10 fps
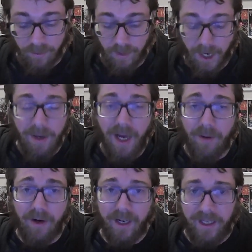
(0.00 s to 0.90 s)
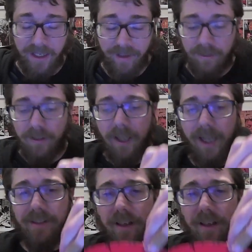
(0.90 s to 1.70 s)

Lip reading: Look, I buy it where I get it. It's